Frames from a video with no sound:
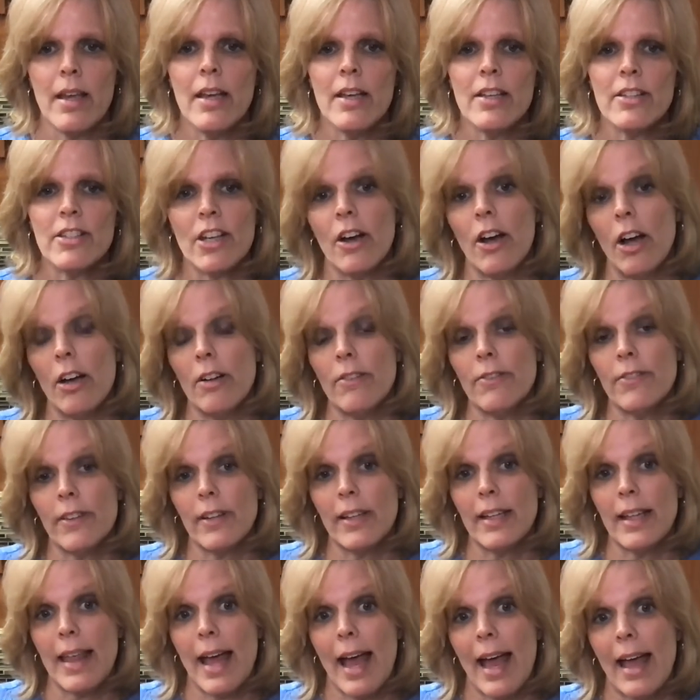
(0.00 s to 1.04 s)
So
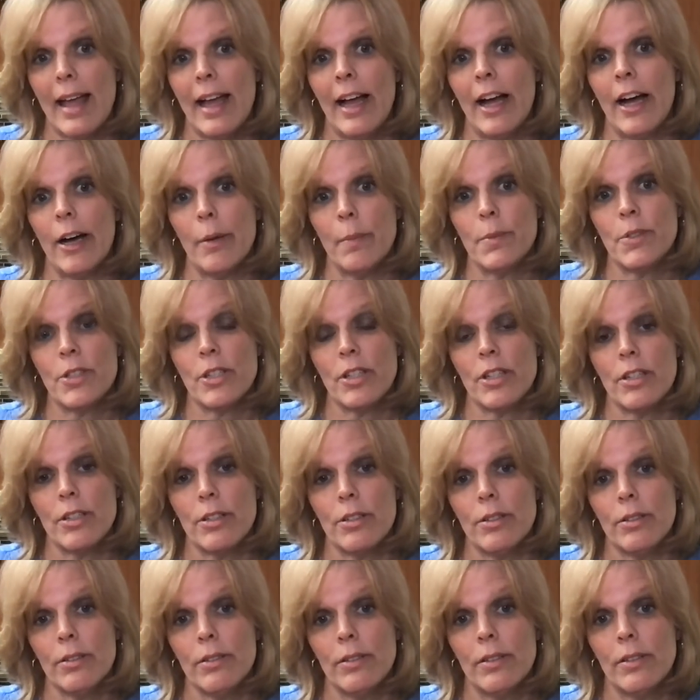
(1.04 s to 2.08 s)
hopefully that helped
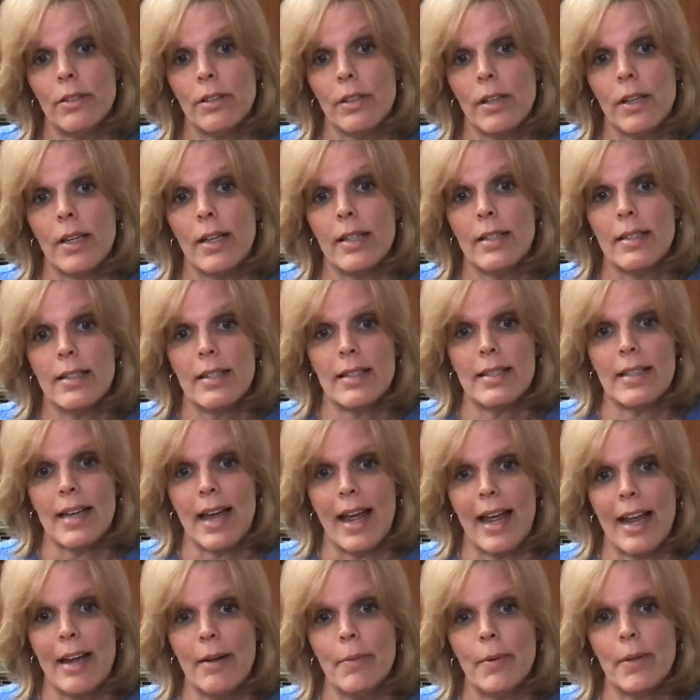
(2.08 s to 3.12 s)
you
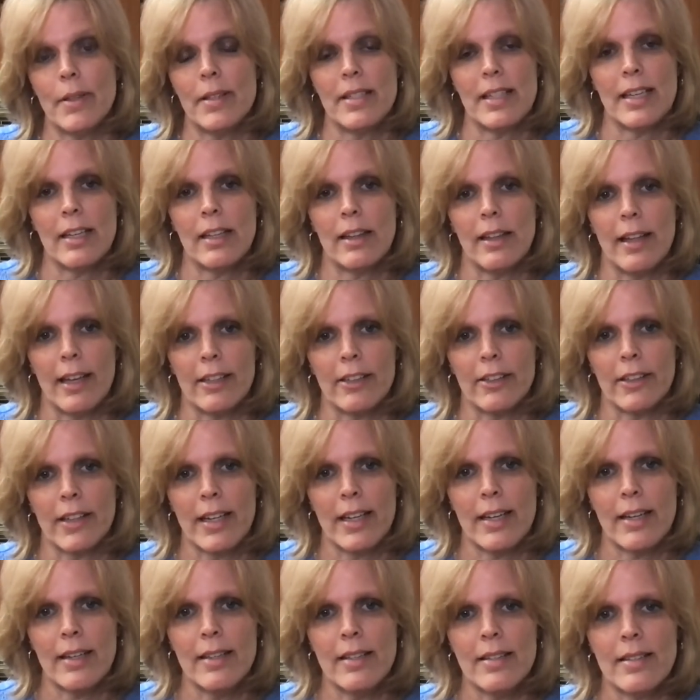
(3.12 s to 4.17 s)
today with decluttering
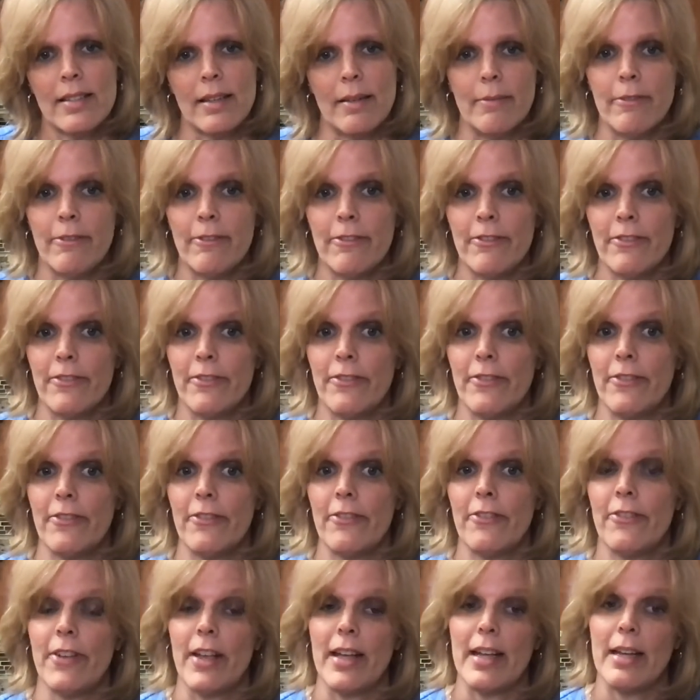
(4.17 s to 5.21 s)
some
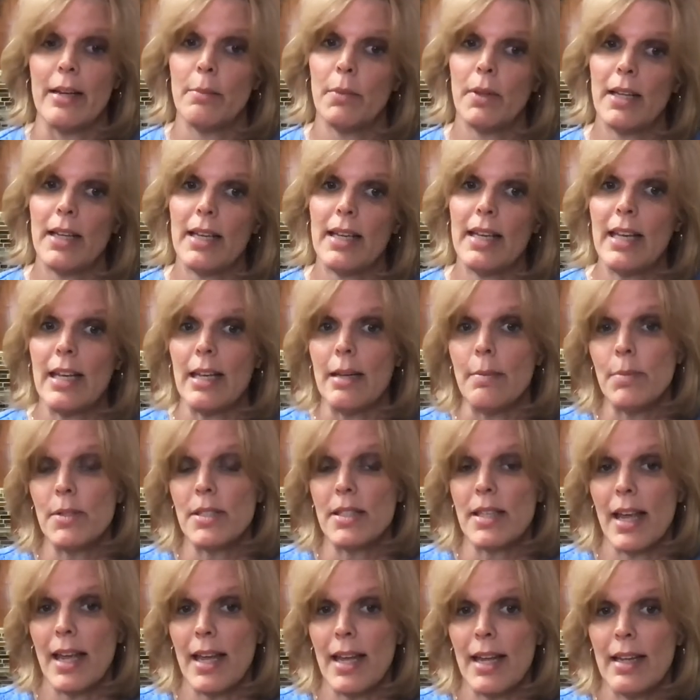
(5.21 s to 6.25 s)
family
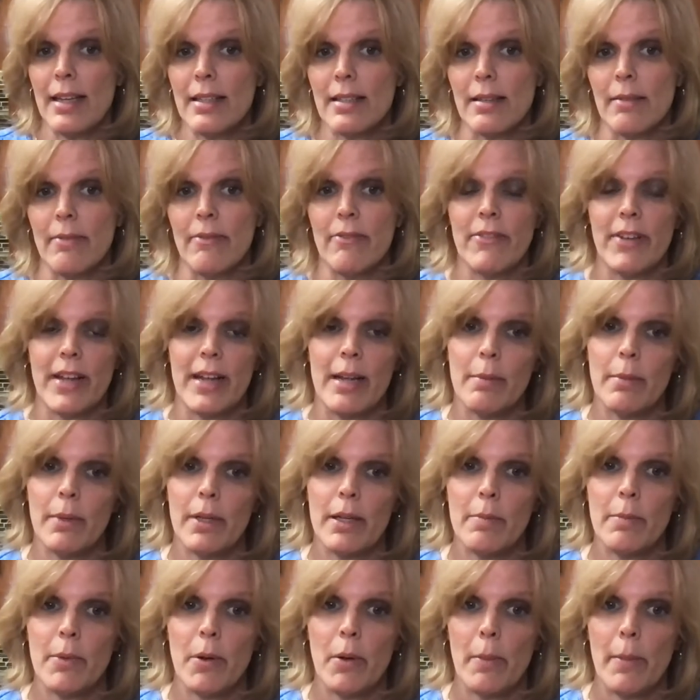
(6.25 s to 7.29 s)
keepsakes, some family
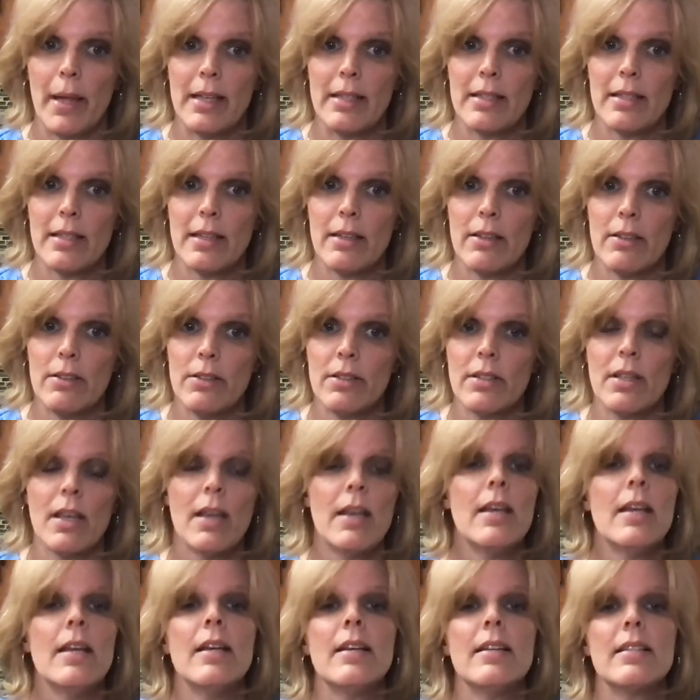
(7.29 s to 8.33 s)
mementos,
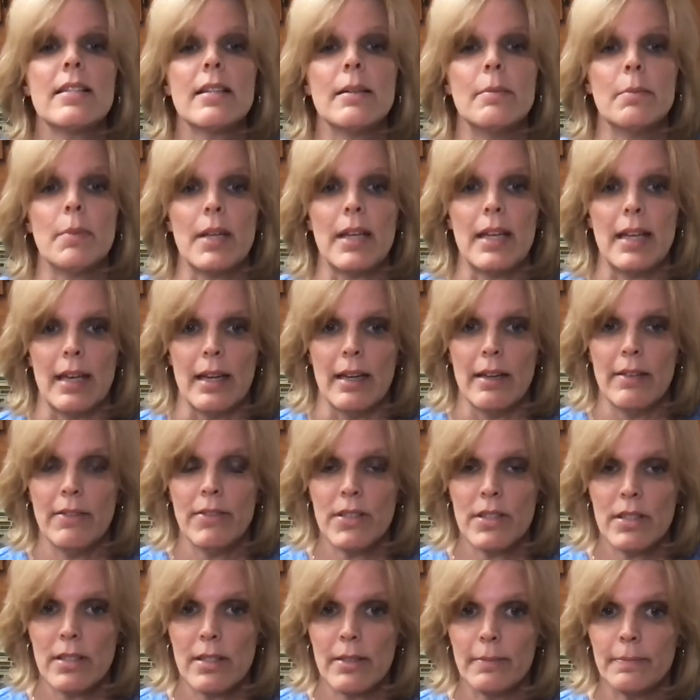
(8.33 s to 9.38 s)
some
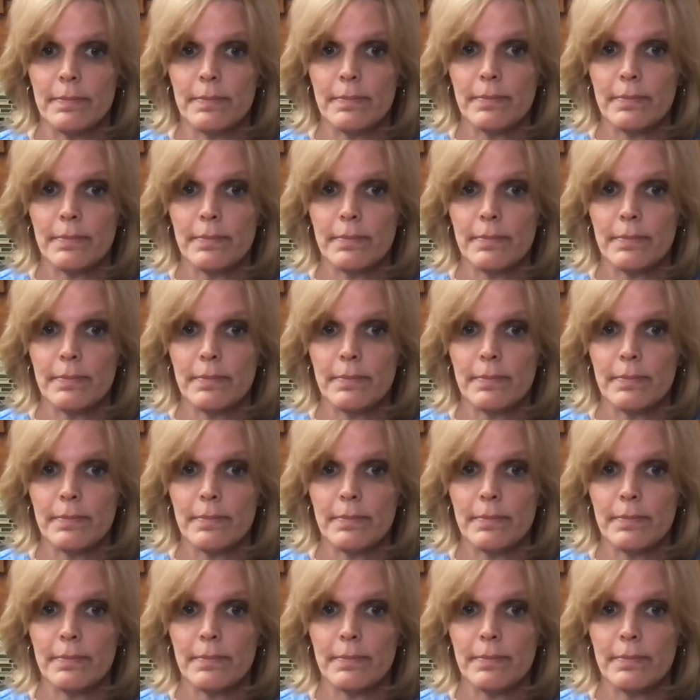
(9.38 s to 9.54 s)
gifts.